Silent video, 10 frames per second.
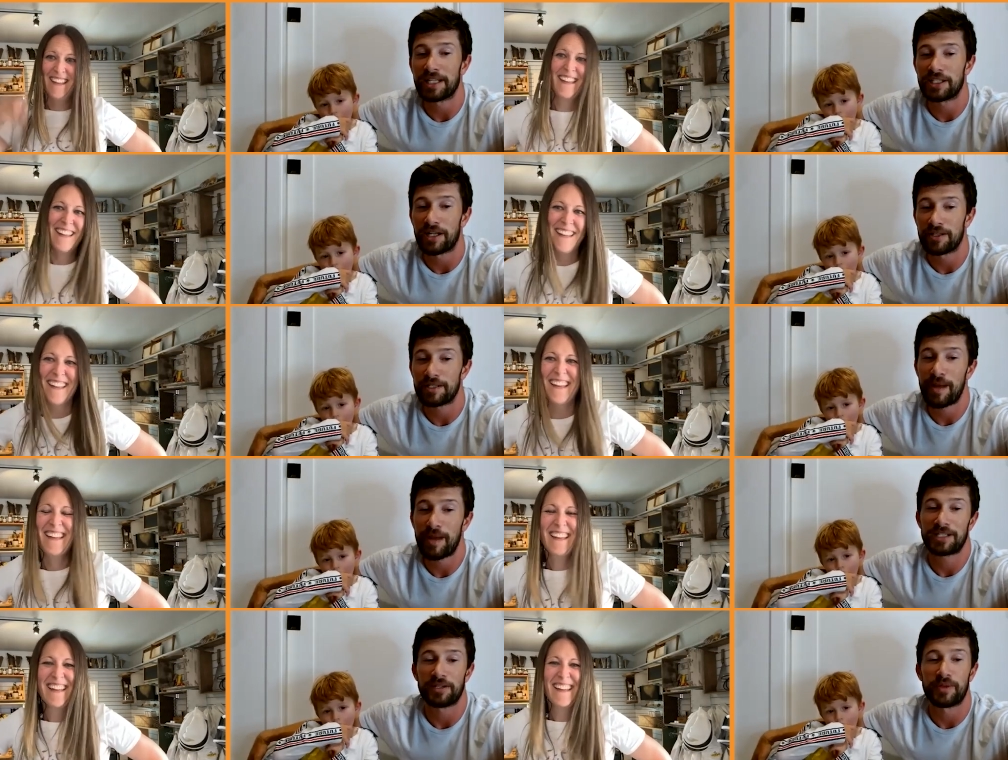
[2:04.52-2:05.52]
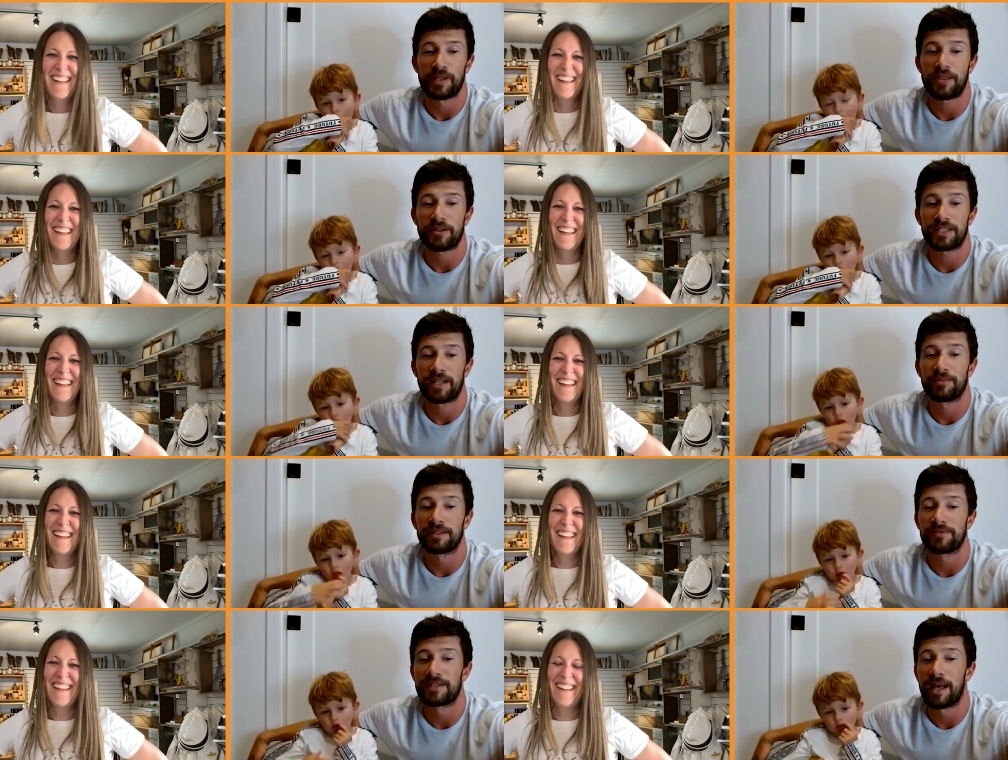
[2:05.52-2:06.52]
Speaker 1: and share this passion with others and
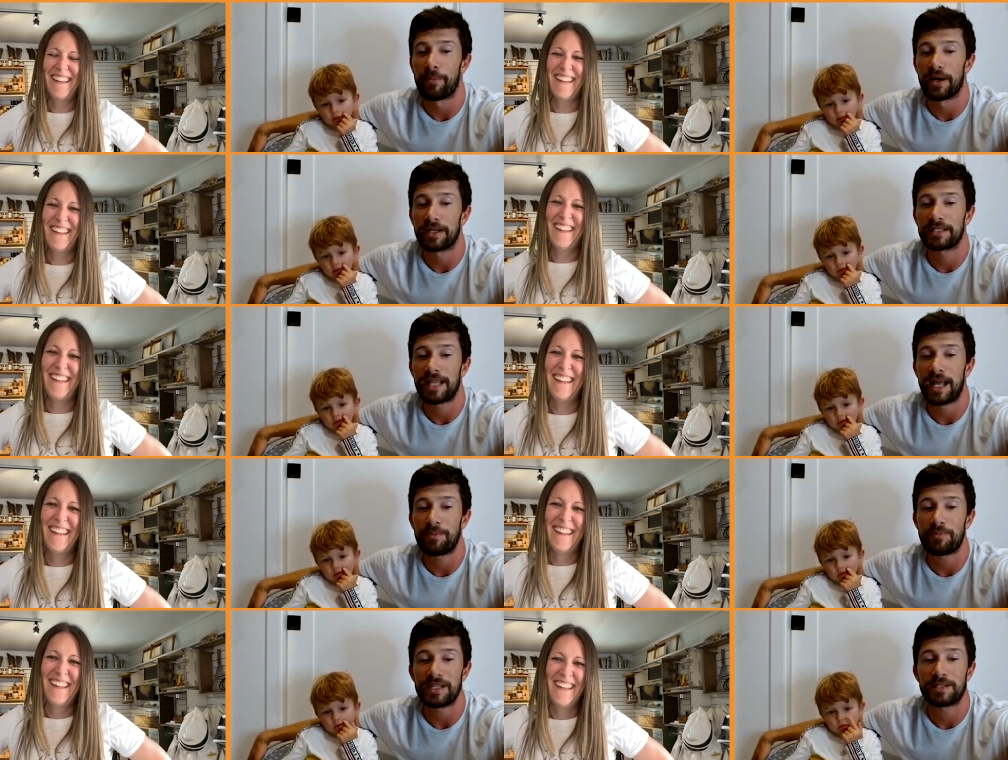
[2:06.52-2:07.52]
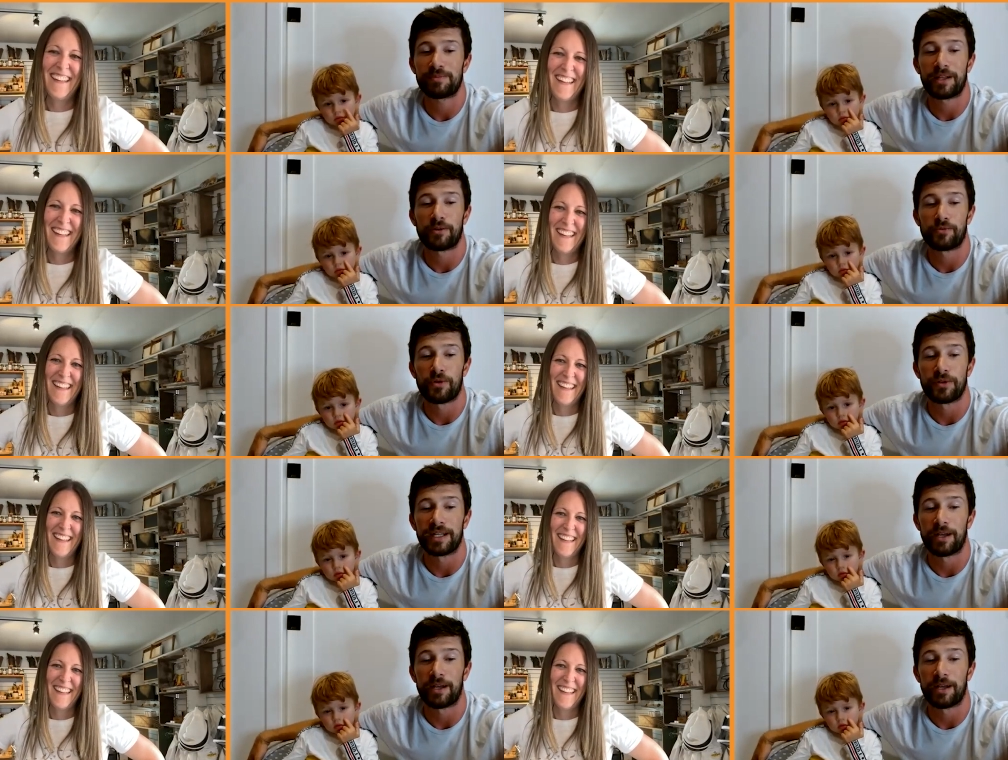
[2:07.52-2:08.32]
believes that bugs and bees play a role in